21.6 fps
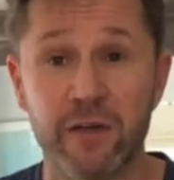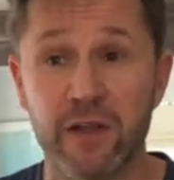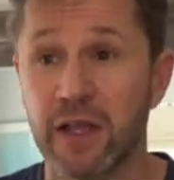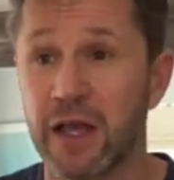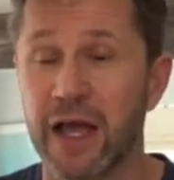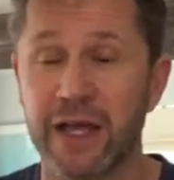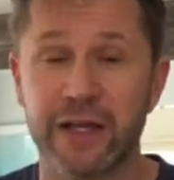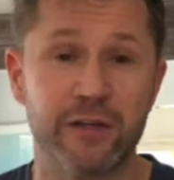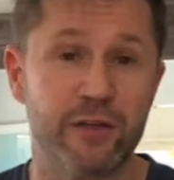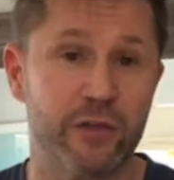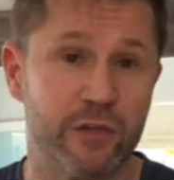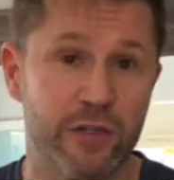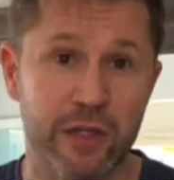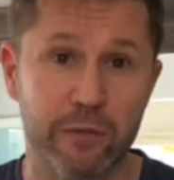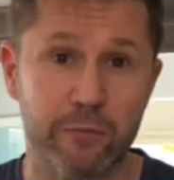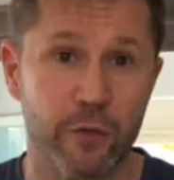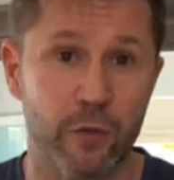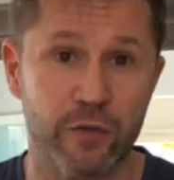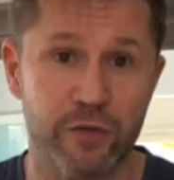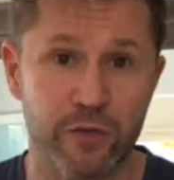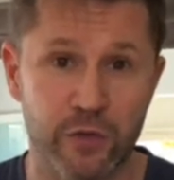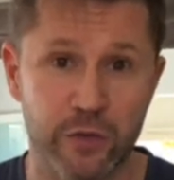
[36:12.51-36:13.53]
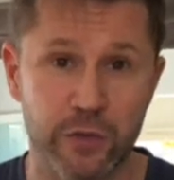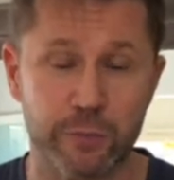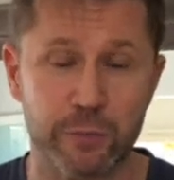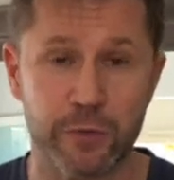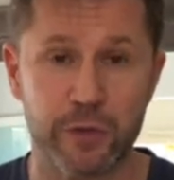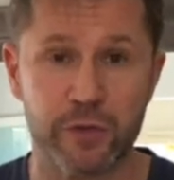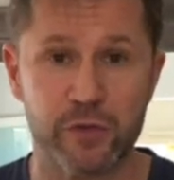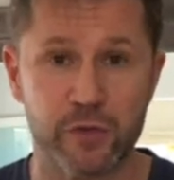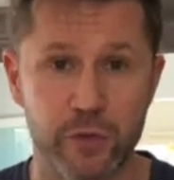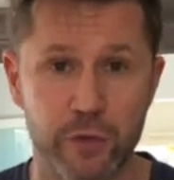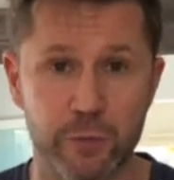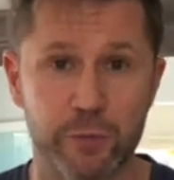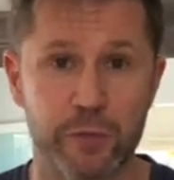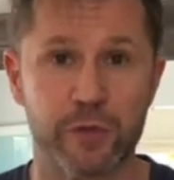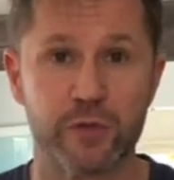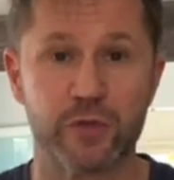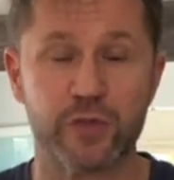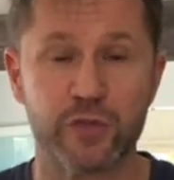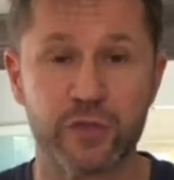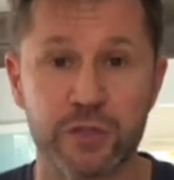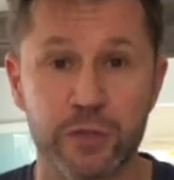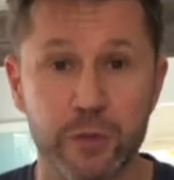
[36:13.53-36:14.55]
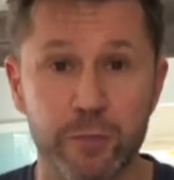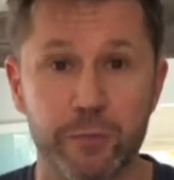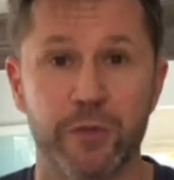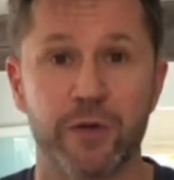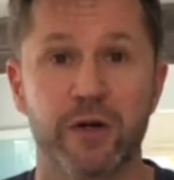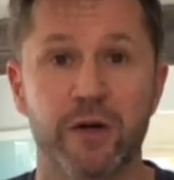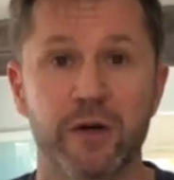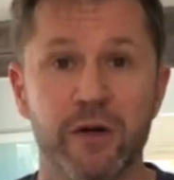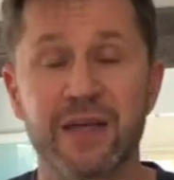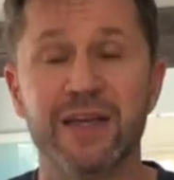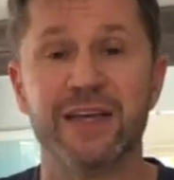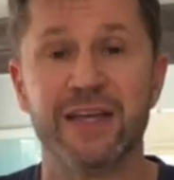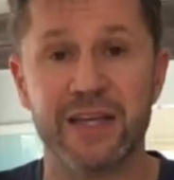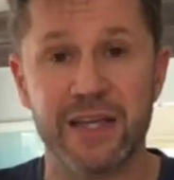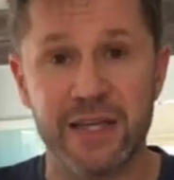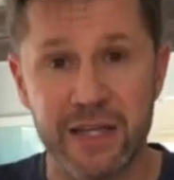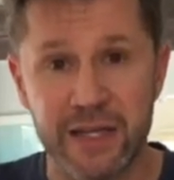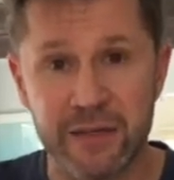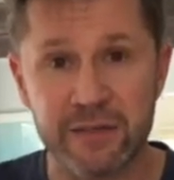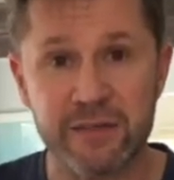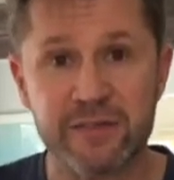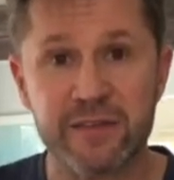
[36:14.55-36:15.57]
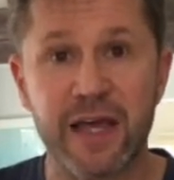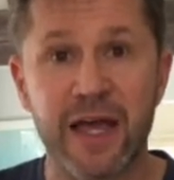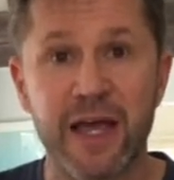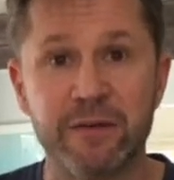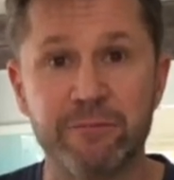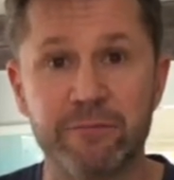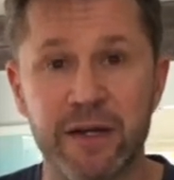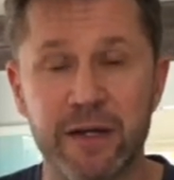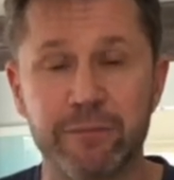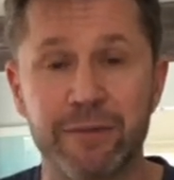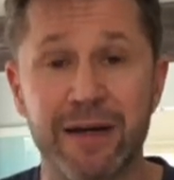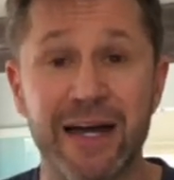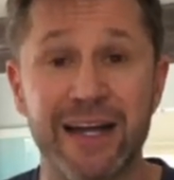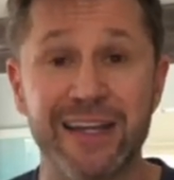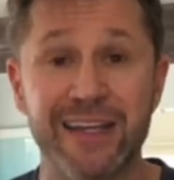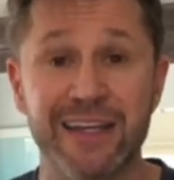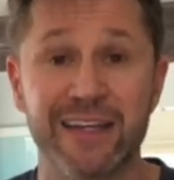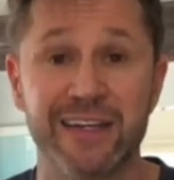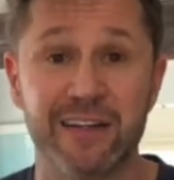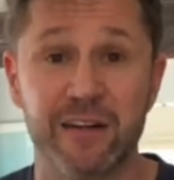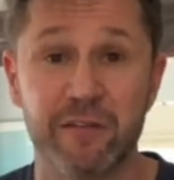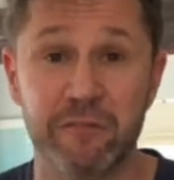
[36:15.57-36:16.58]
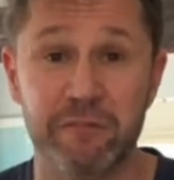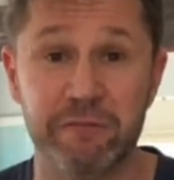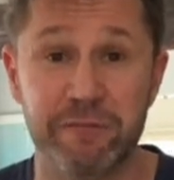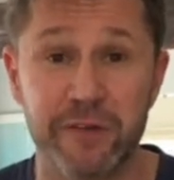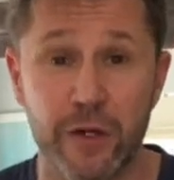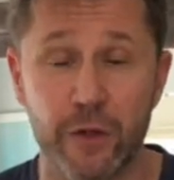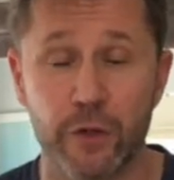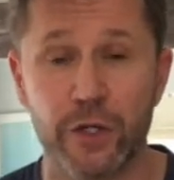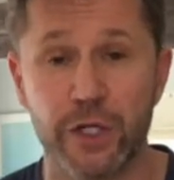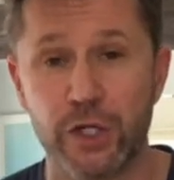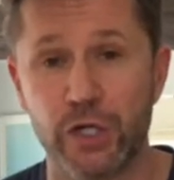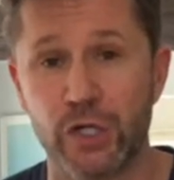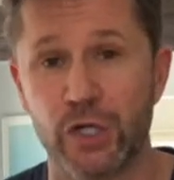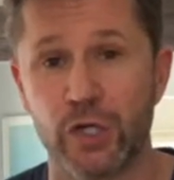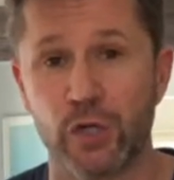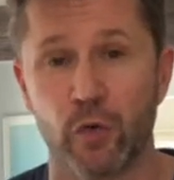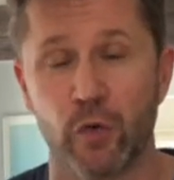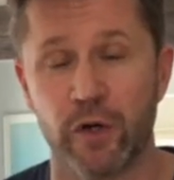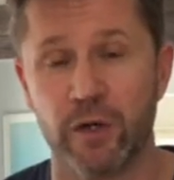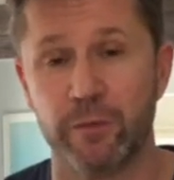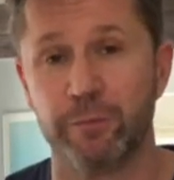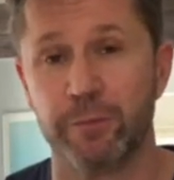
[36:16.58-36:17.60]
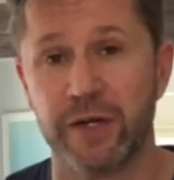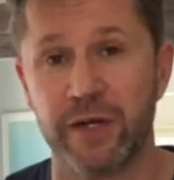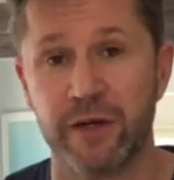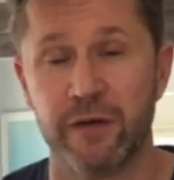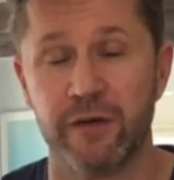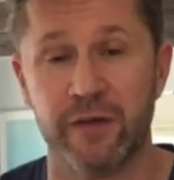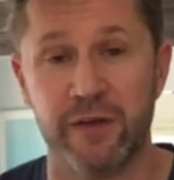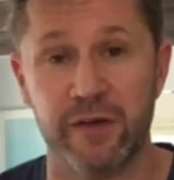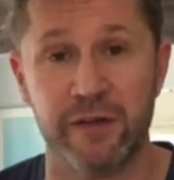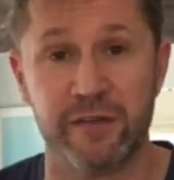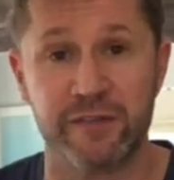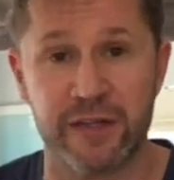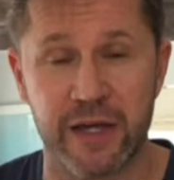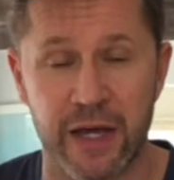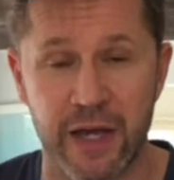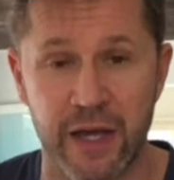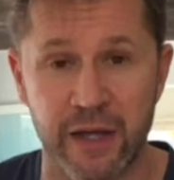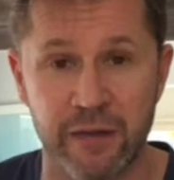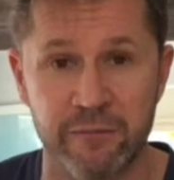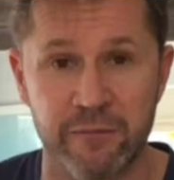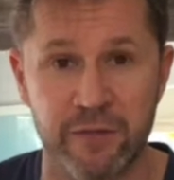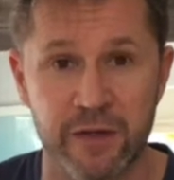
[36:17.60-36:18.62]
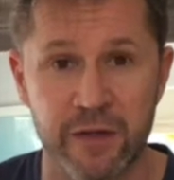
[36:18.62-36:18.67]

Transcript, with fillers: I could just keep going super, super, super inside my body in a very short period of time